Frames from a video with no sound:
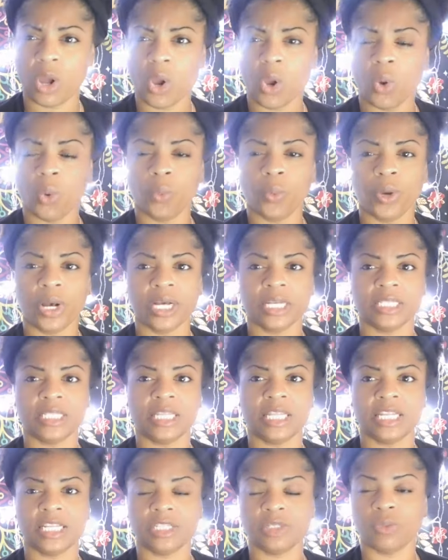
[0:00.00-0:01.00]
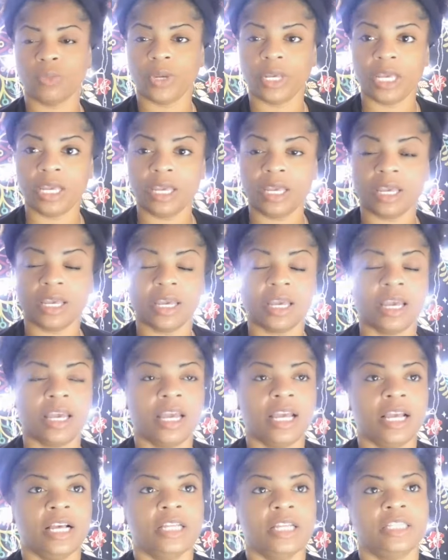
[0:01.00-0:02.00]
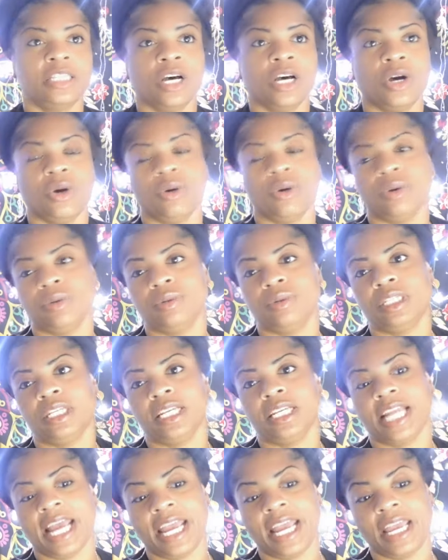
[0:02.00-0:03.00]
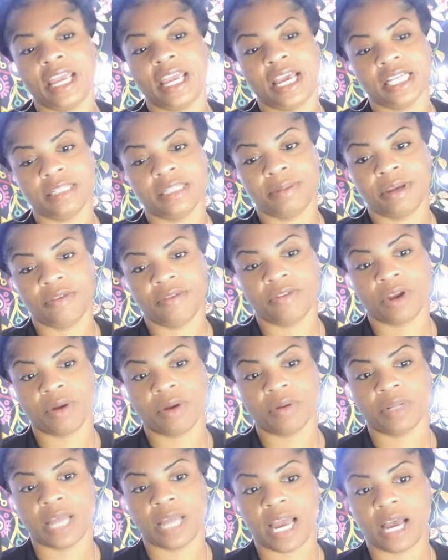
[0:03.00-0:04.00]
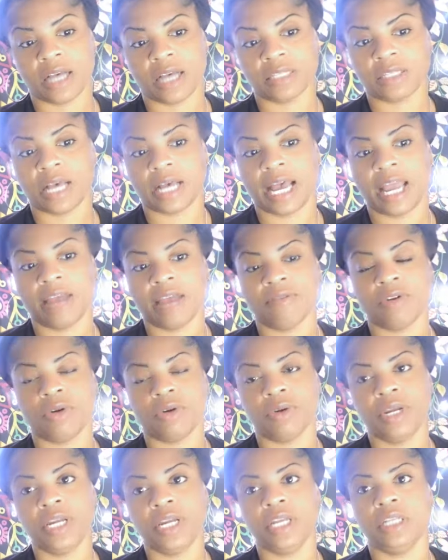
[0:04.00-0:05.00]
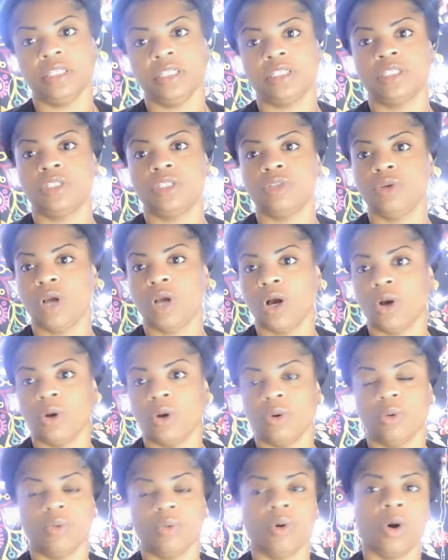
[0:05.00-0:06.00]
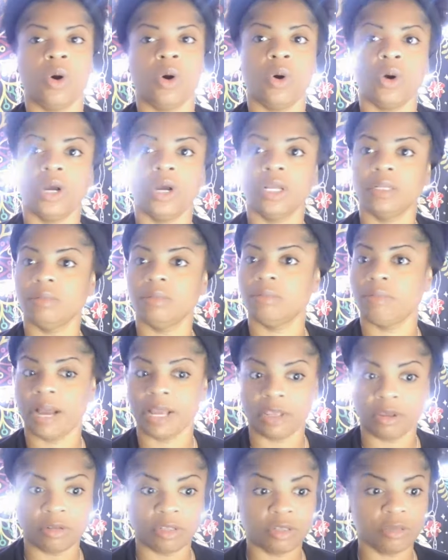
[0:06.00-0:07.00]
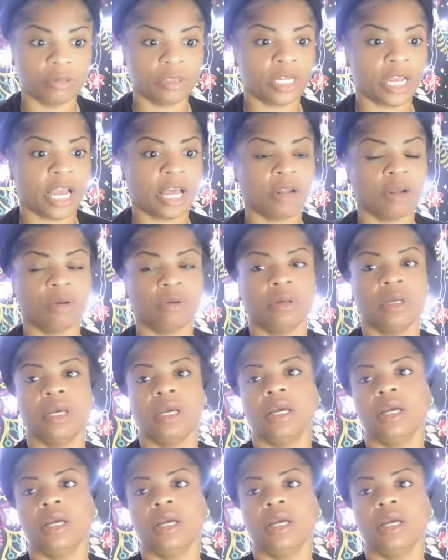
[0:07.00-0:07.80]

was this week, so today he has been very loud. So I have agreed to go on my YouTube channel.